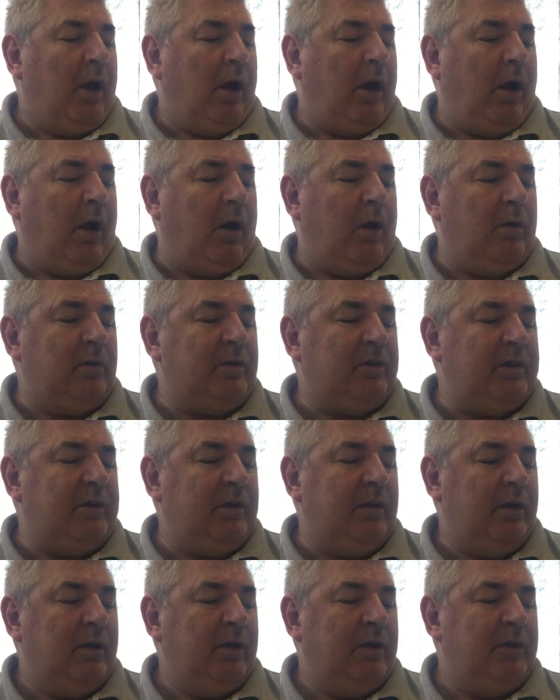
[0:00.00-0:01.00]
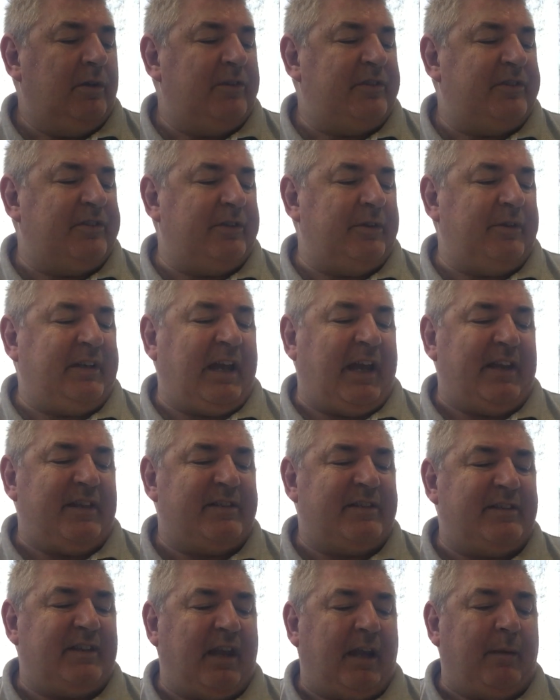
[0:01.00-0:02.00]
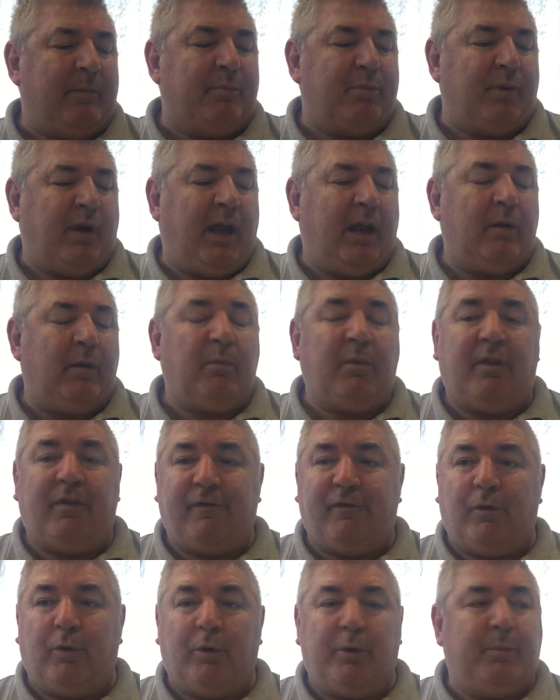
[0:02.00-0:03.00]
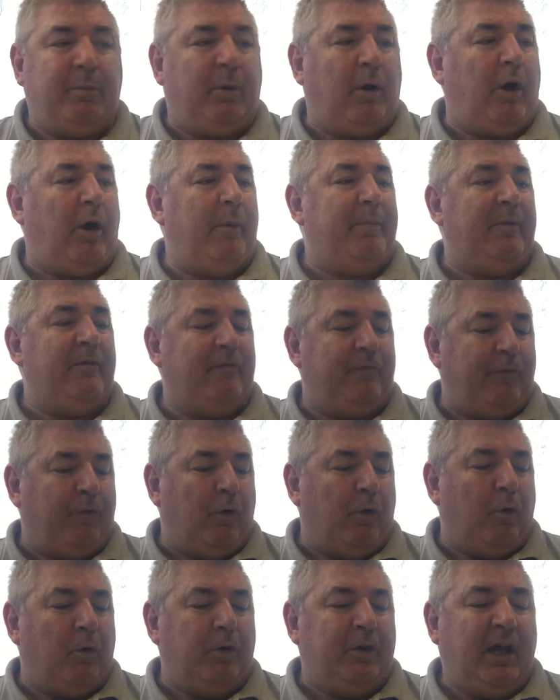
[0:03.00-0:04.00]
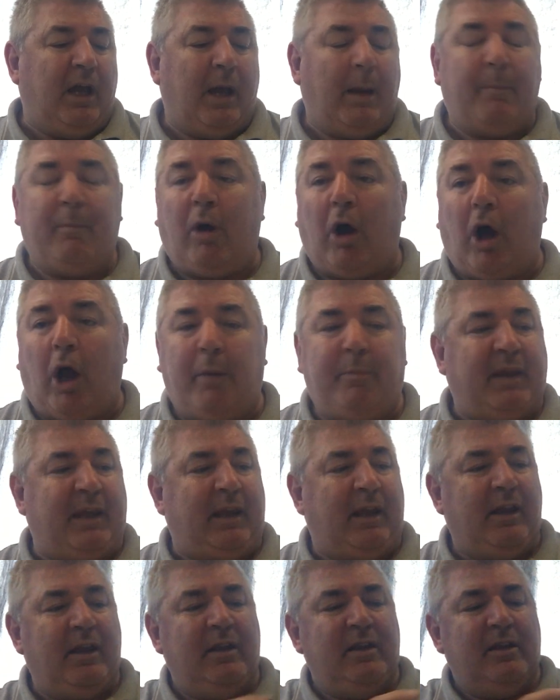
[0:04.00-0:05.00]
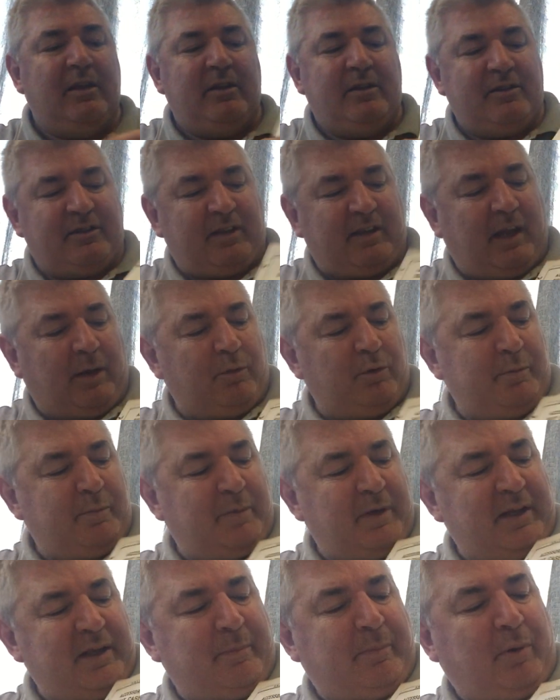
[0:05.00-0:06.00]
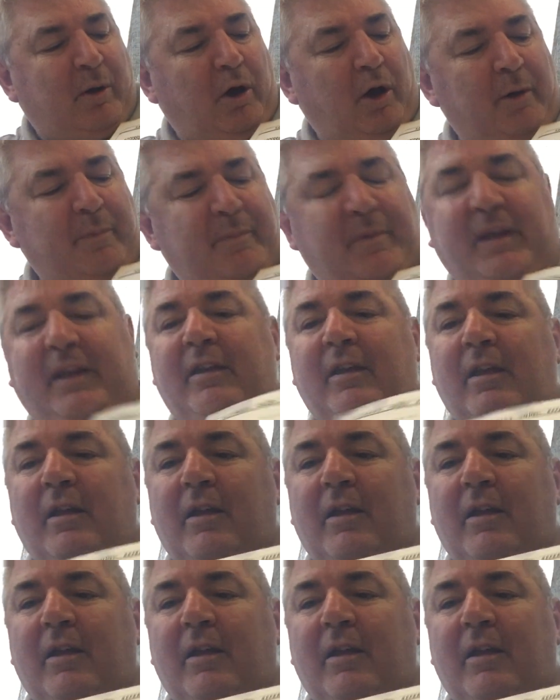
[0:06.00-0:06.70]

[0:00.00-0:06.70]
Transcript: Holden suitcase set, brown with fawn piping. So that would be the piping,